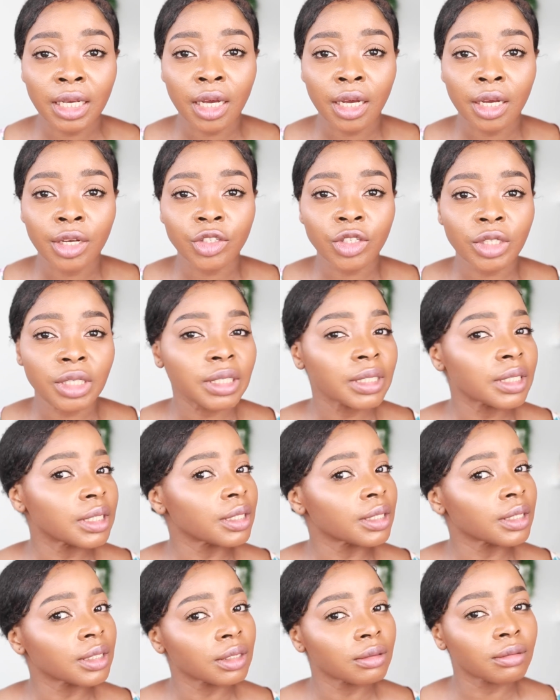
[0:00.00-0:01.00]
So this
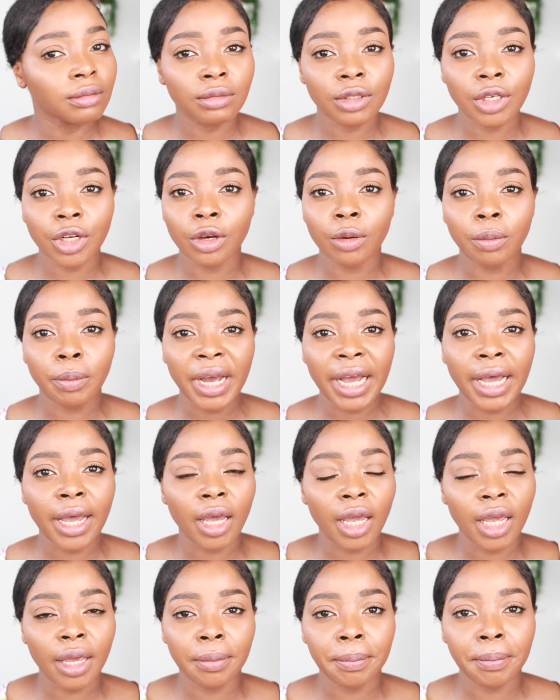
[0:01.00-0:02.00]
is, you know, back
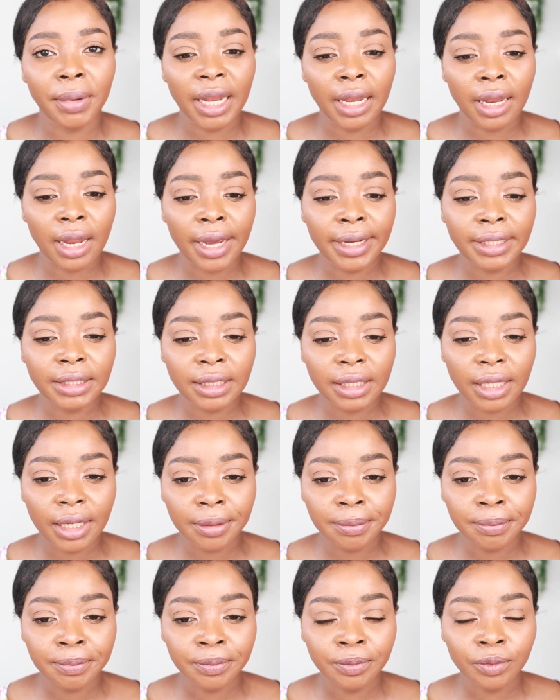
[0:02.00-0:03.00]
in my
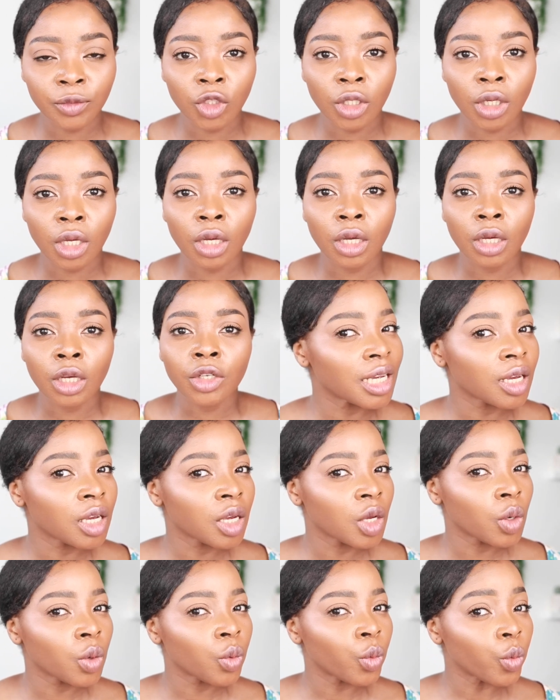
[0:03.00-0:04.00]
lighting.
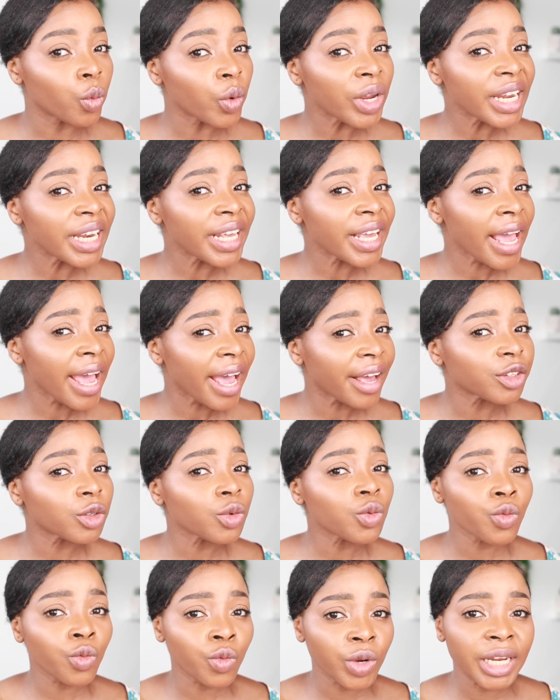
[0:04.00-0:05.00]
Really held
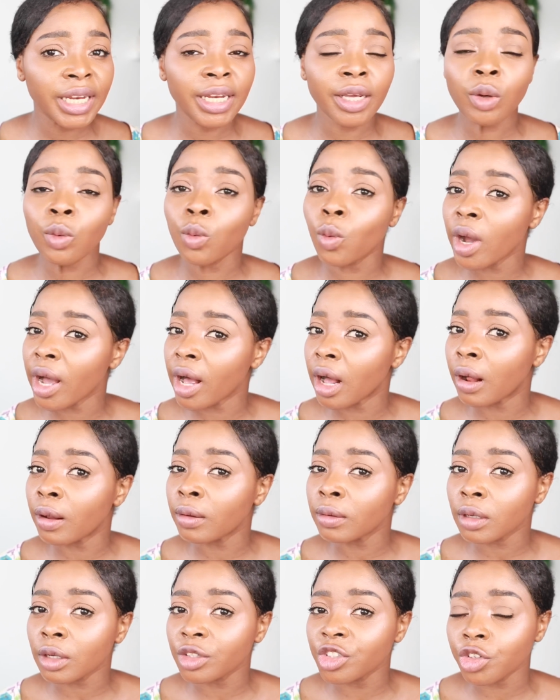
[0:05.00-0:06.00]
on really
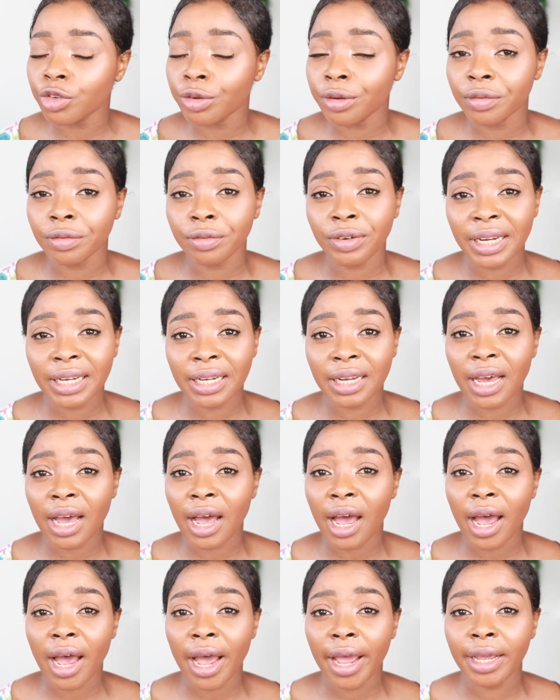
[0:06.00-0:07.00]
well, considering the fact that
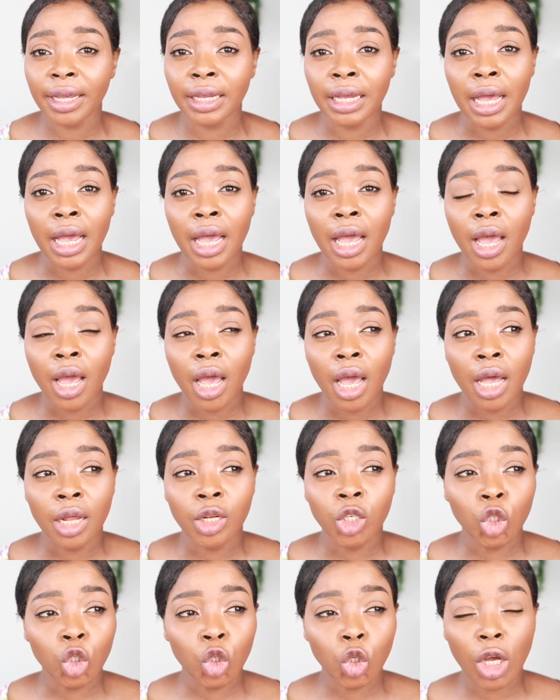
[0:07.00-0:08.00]
I
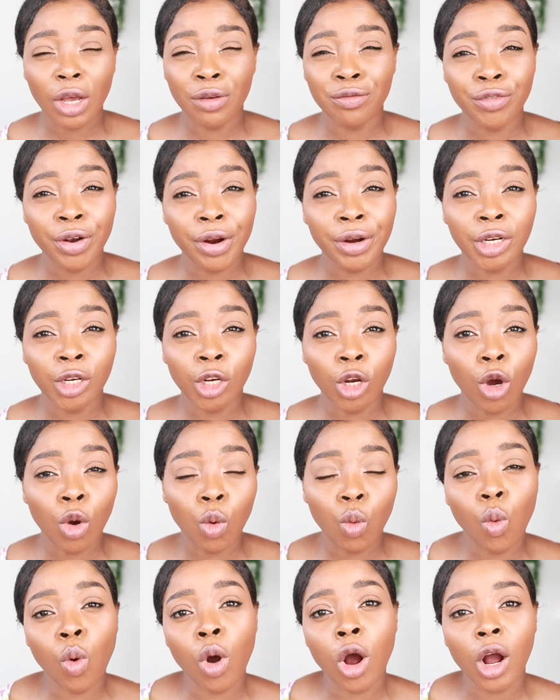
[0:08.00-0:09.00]
took a very
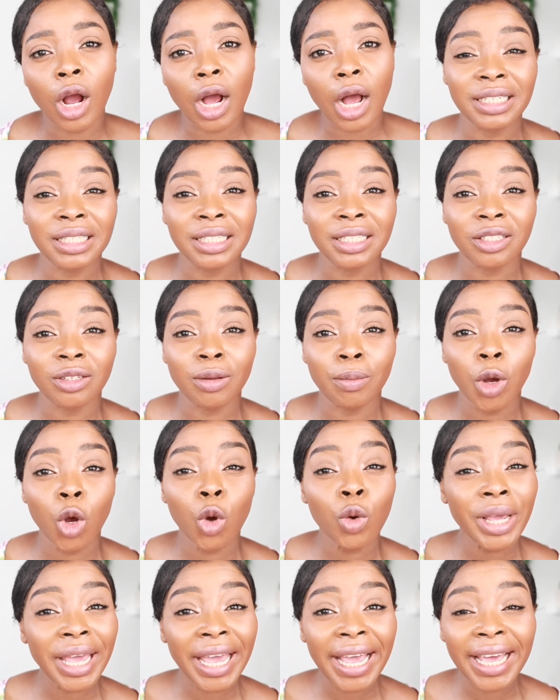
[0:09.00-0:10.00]
long walk, did some
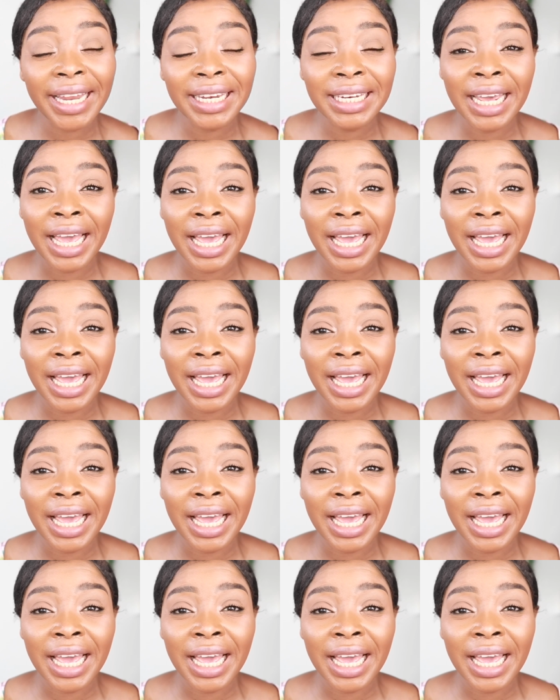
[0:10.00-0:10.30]
cooking.